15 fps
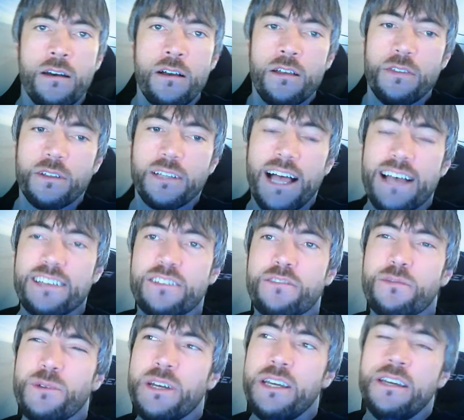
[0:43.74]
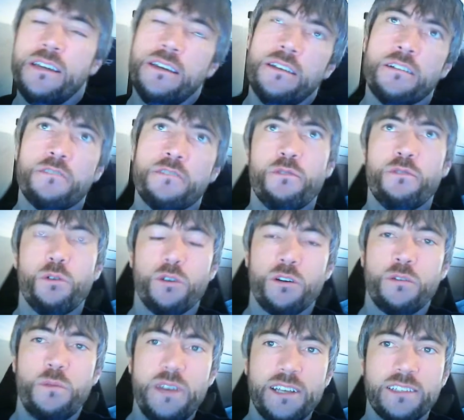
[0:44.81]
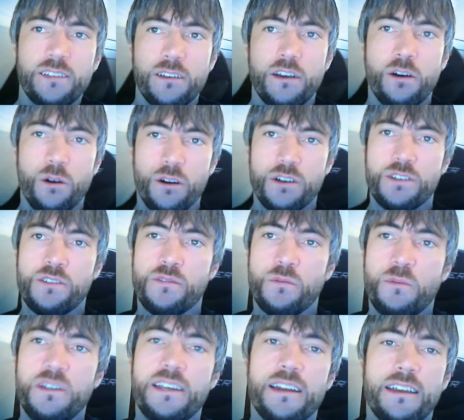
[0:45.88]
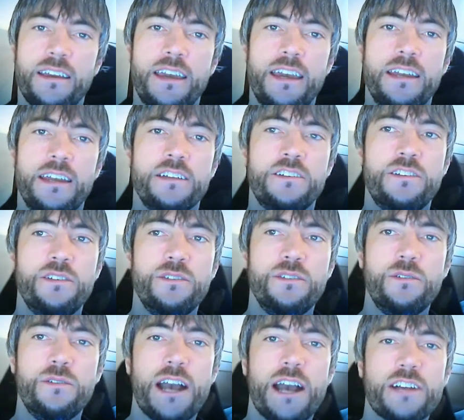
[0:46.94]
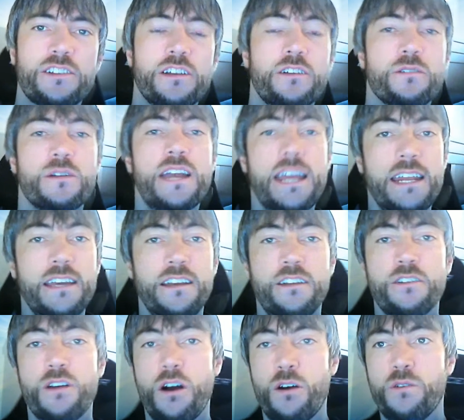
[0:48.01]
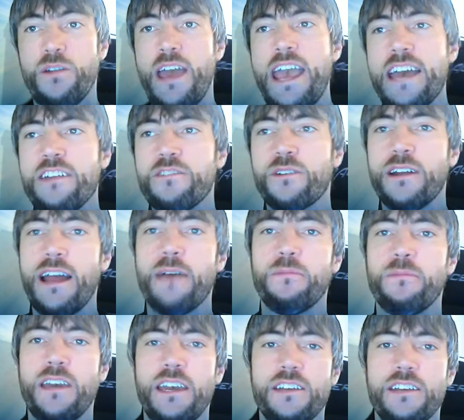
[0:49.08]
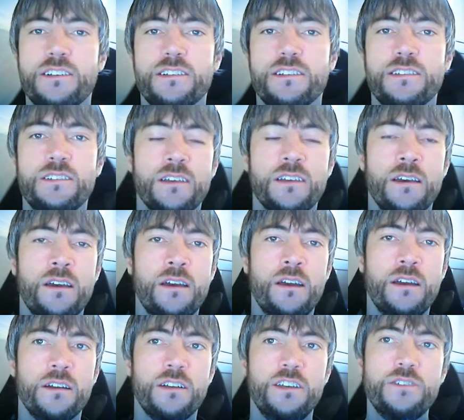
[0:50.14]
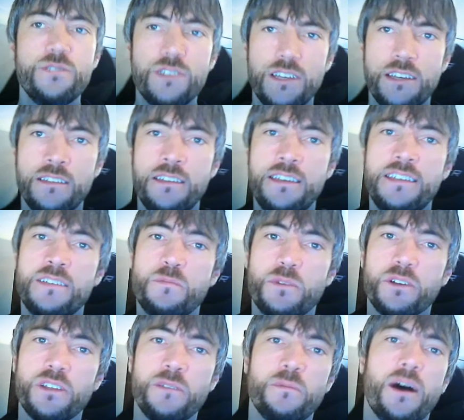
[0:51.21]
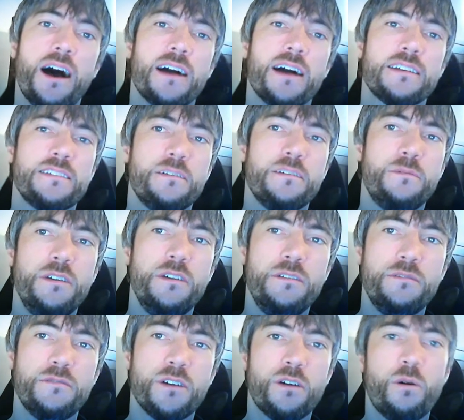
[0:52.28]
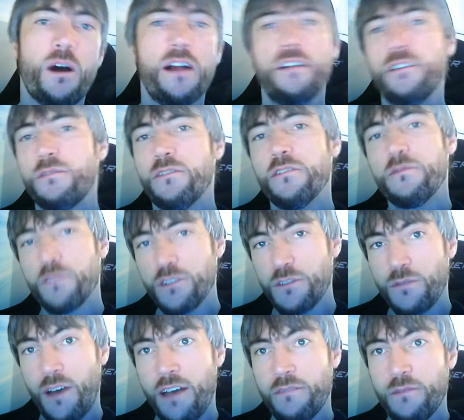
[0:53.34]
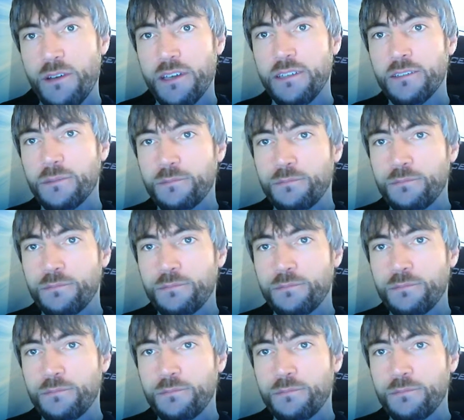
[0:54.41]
The last 3 or 4 weeks of the course will be dedicated to actually creating your own Android applications using these building blocks that we've acquired over the first 5 weeks.